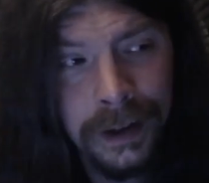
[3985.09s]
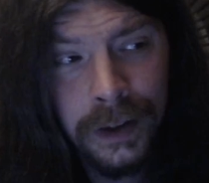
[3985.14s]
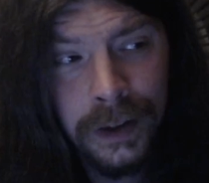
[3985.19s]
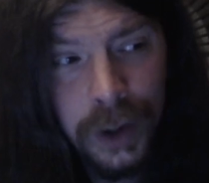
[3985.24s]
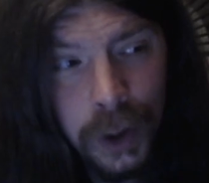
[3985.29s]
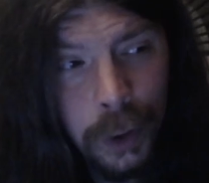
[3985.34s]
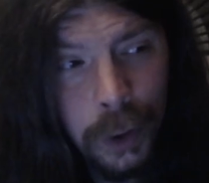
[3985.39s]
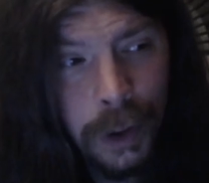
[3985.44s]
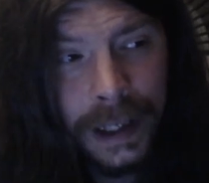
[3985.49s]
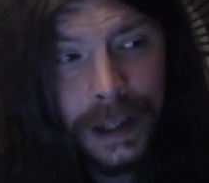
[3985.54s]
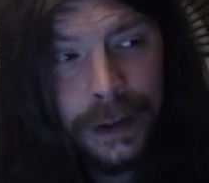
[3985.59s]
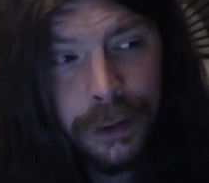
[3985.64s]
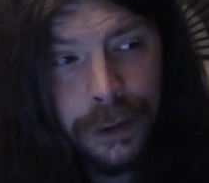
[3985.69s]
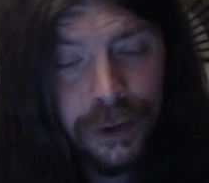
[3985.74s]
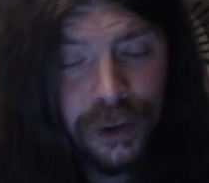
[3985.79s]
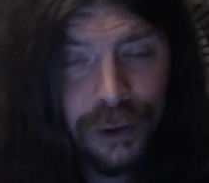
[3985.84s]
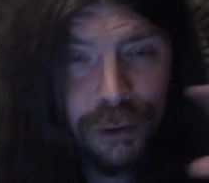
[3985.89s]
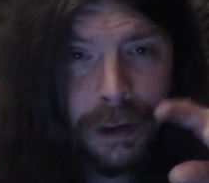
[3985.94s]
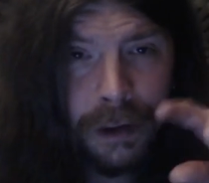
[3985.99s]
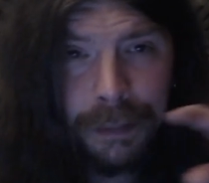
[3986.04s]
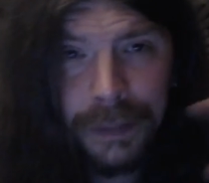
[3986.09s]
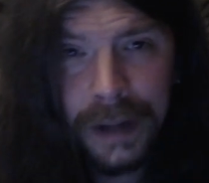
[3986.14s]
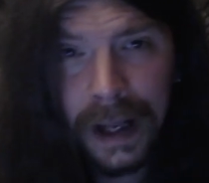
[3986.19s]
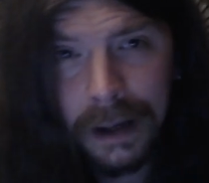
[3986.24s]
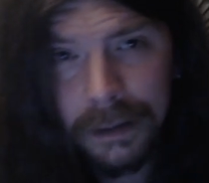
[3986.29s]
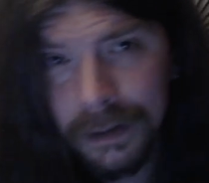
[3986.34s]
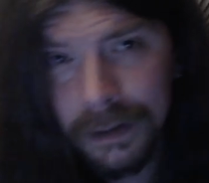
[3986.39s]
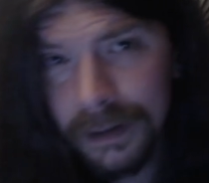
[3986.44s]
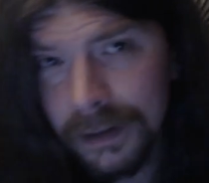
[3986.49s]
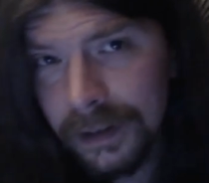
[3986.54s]
You need to strip
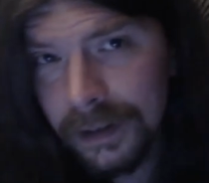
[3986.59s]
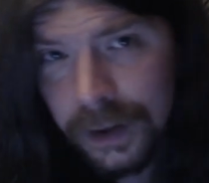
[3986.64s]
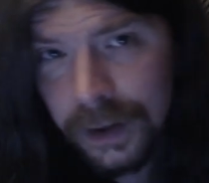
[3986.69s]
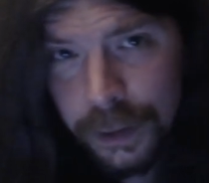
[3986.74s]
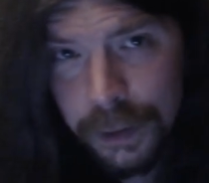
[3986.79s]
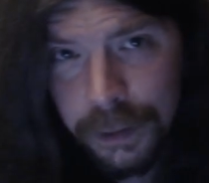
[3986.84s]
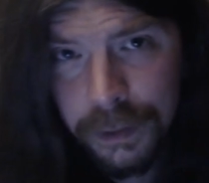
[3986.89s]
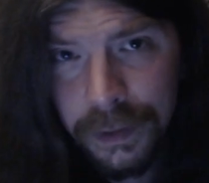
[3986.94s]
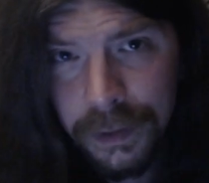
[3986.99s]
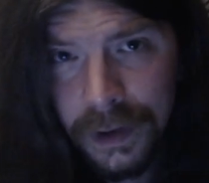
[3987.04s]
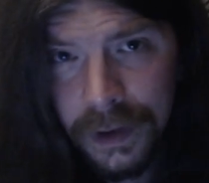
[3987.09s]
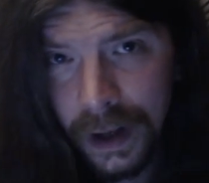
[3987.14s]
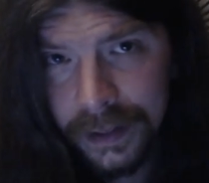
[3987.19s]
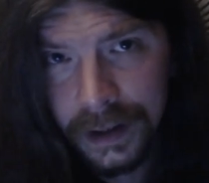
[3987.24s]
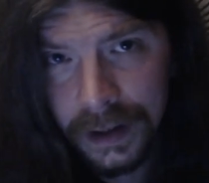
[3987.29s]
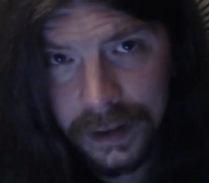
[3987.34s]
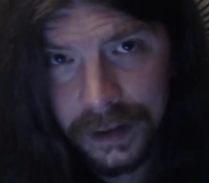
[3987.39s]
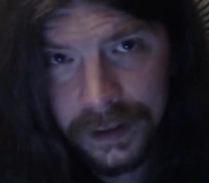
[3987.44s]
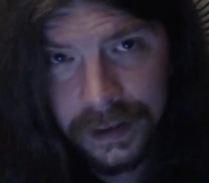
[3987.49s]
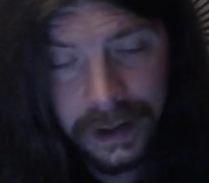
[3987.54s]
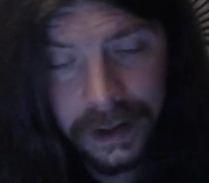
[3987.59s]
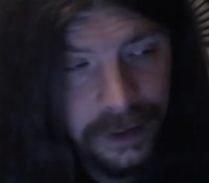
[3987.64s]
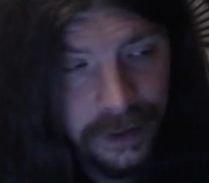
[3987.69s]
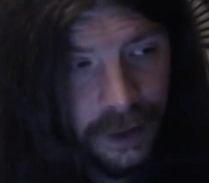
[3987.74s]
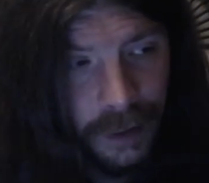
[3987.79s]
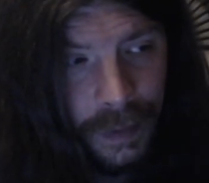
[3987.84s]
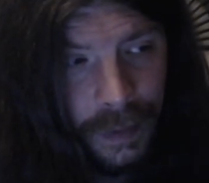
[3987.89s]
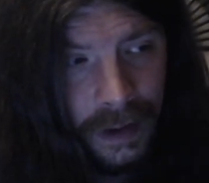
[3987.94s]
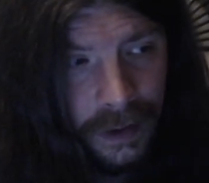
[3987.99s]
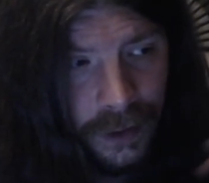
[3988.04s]
that to nothingness. It needs
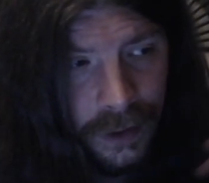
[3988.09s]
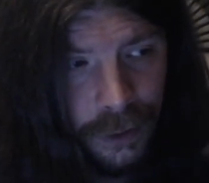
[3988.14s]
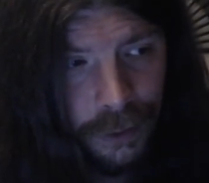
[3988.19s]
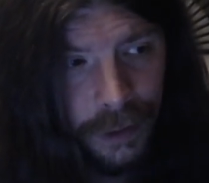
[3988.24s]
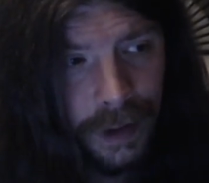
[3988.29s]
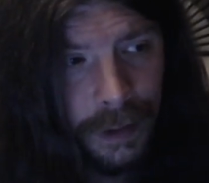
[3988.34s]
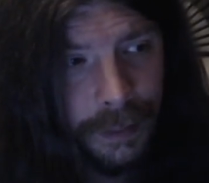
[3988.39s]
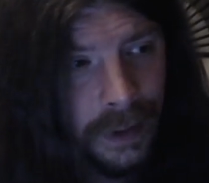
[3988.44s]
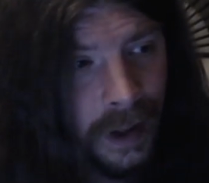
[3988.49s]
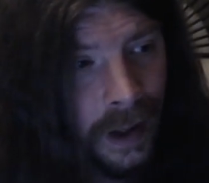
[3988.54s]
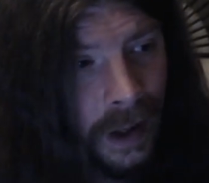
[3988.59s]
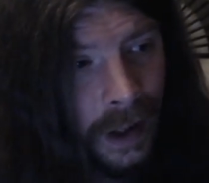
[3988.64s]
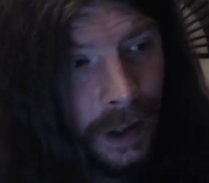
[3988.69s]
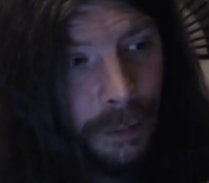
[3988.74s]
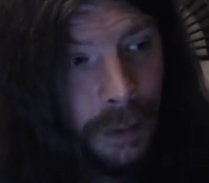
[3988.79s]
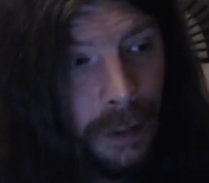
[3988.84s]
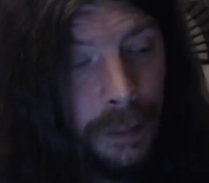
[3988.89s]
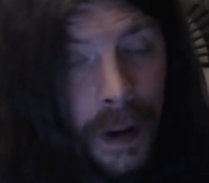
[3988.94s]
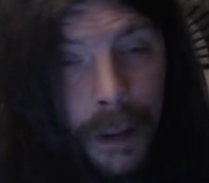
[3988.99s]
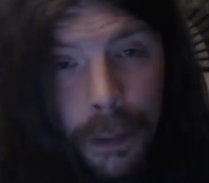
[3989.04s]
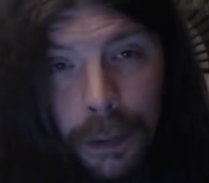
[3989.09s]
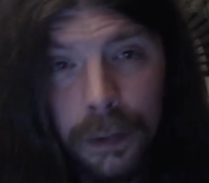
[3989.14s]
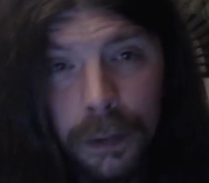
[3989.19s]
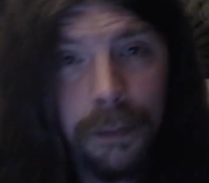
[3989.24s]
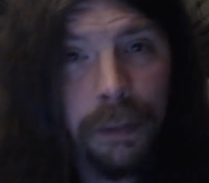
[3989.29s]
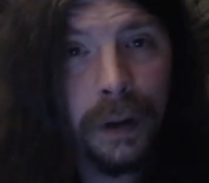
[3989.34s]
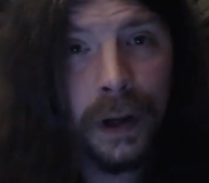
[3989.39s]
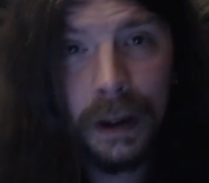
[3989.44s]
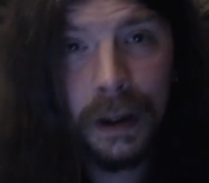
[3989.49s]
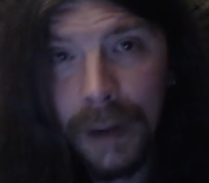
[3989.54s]
to be stripped. But people were
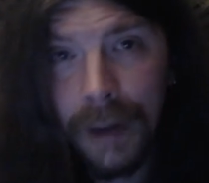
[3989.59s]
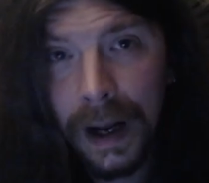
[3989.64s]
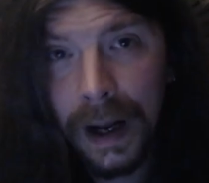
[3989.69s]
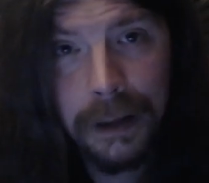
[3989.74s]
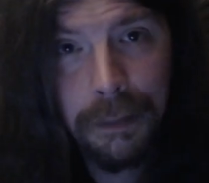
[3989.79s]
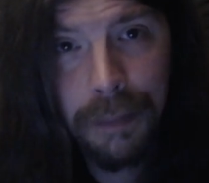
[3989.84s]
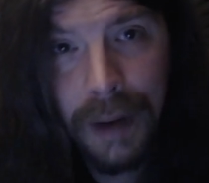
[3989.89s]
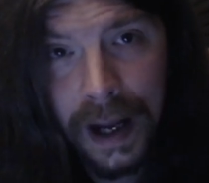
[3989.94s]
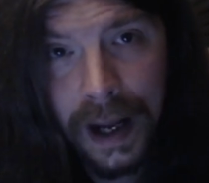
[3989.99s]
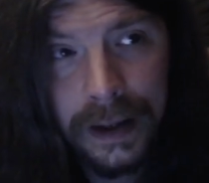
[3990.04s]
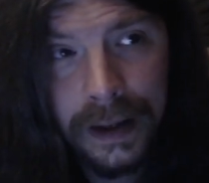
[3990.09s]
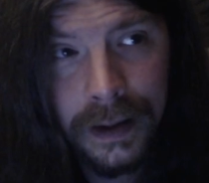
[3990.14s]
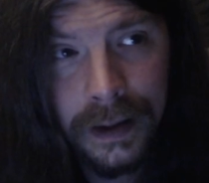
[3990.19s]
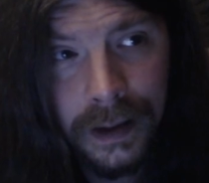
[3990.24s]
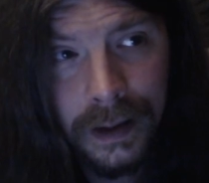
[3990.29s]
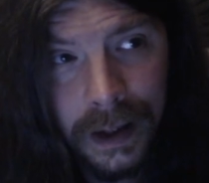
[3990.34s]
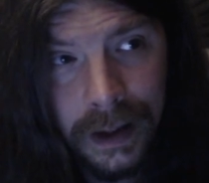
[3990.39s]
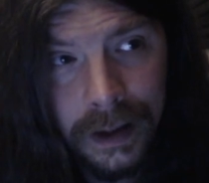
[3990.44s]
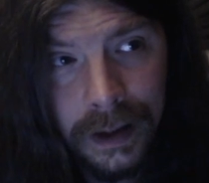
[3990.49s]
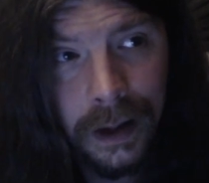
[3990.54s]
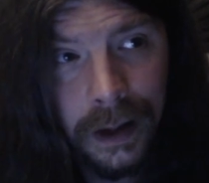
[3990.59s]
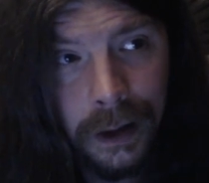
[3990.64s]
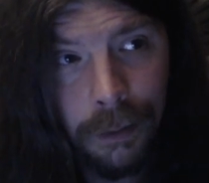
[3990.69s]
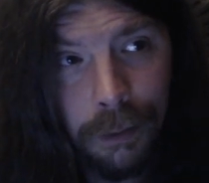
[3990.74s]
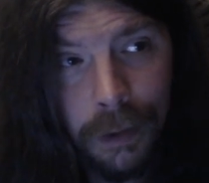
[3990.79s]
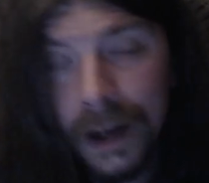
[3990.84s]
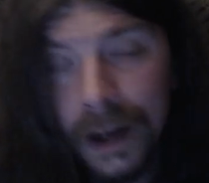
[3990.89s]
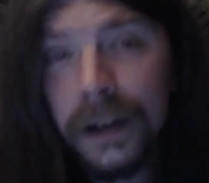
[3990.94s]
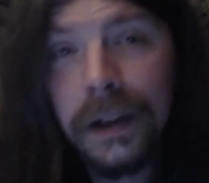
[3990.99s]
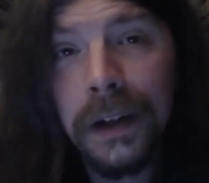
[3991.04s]
putting Manic Panic in their
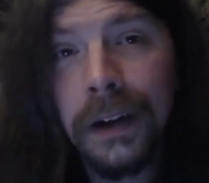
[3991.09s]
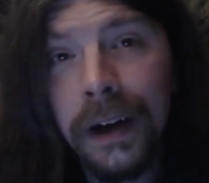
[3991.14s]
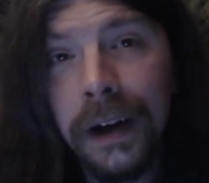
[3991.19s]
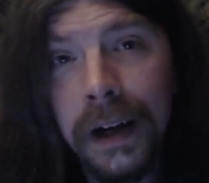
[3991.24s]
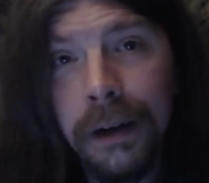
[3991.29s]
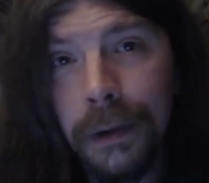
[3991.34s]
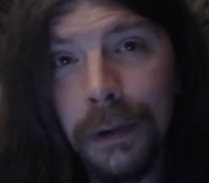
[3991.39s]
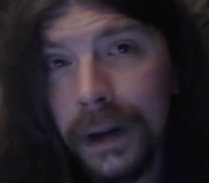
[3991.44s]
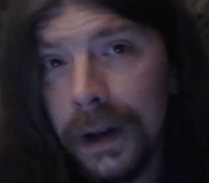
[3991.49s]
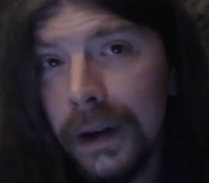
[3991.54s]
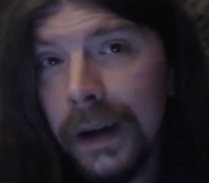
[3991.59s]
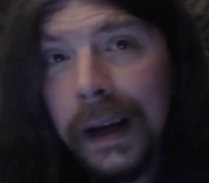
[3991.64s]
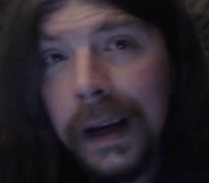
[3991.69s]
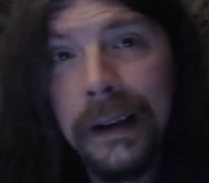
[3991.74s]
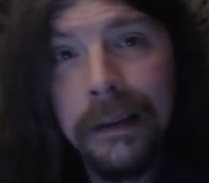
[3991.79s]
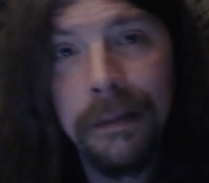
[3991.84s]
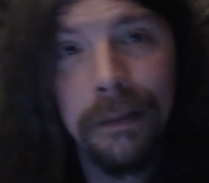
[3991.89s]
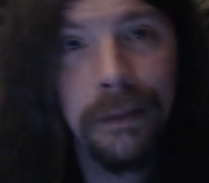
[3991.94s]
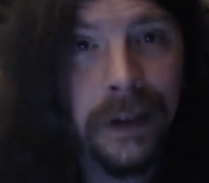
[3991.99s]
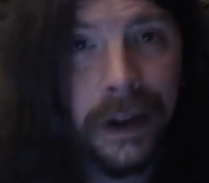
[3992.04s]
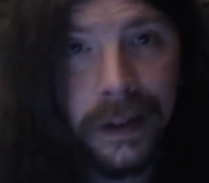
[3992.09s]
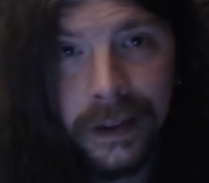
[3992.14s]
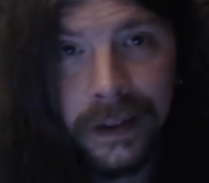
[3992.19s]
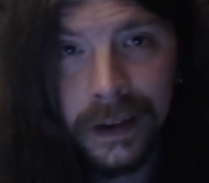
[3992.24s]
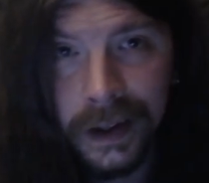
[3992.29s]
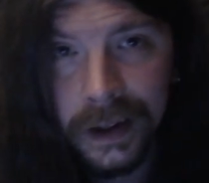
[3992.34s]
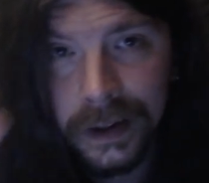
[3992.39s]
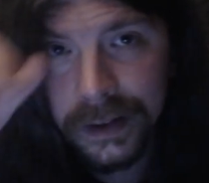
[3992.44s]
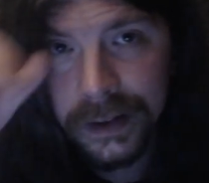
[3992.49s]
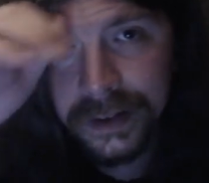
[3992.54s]
regular hair without
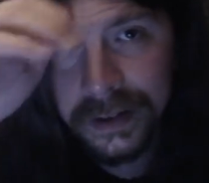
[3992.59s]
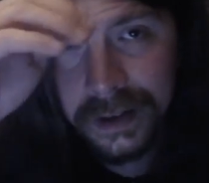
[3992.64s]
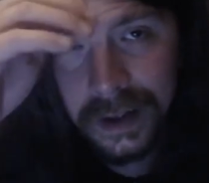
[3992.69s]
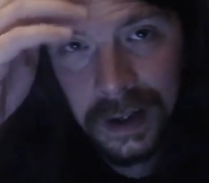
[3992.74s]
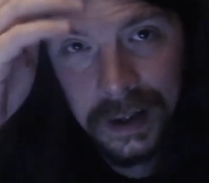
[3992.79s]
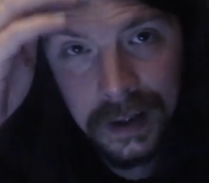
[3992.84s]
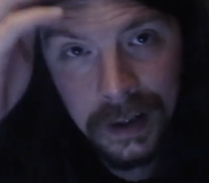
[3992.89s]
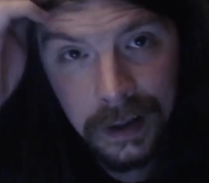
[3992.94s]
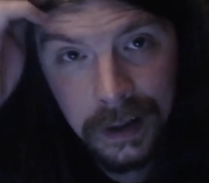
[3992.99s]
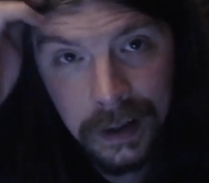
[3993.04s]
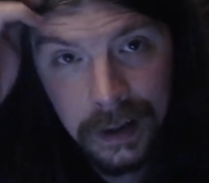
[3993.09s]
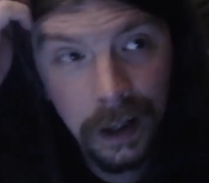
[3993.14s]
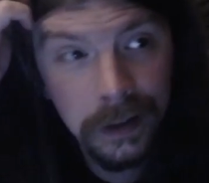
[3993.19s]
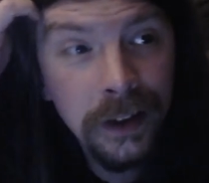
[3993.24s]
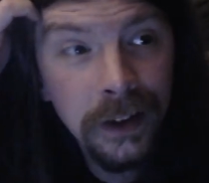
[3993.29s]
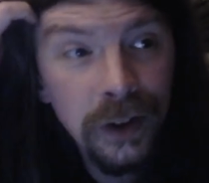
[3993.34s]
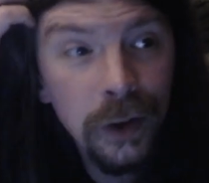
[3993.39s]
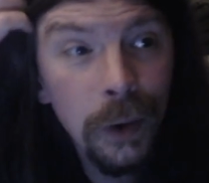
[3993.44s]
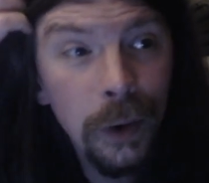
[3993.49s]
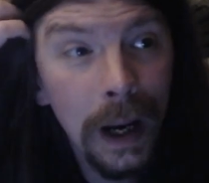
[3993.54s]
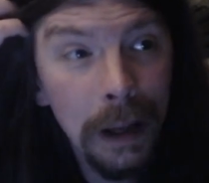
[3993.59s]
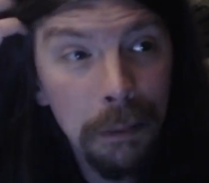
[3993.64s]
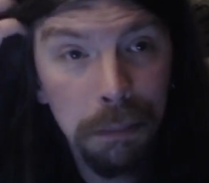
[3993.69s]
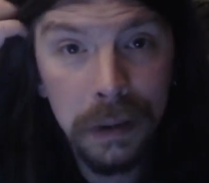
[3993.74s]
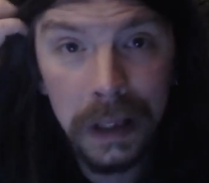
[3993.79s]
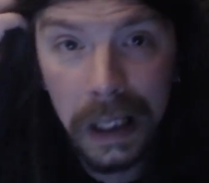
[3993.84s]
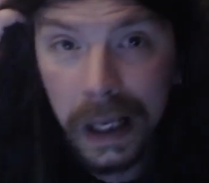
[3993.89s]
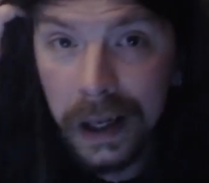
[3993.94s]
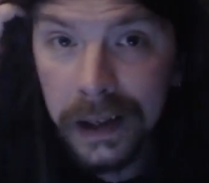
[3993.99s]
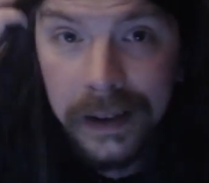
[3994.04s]
nothing else. Unless you had
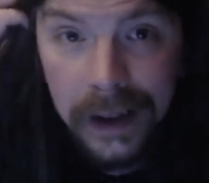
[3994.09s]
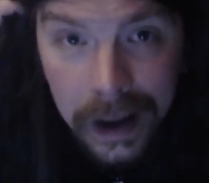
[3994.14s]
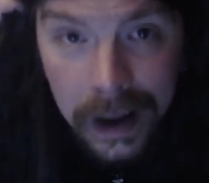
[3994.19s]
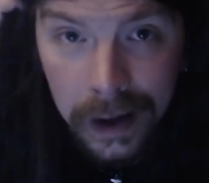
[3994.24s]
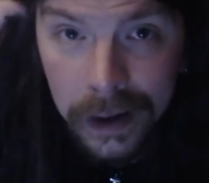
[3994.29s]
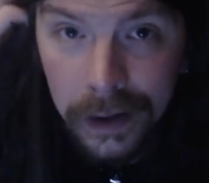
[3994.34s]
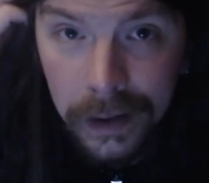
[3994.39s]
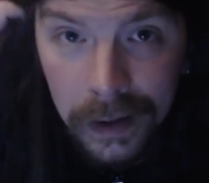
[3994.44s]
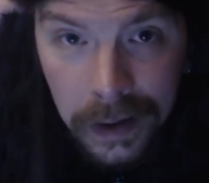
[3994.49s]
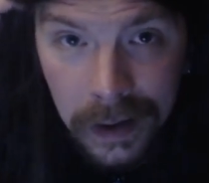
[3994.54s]
blonde hair,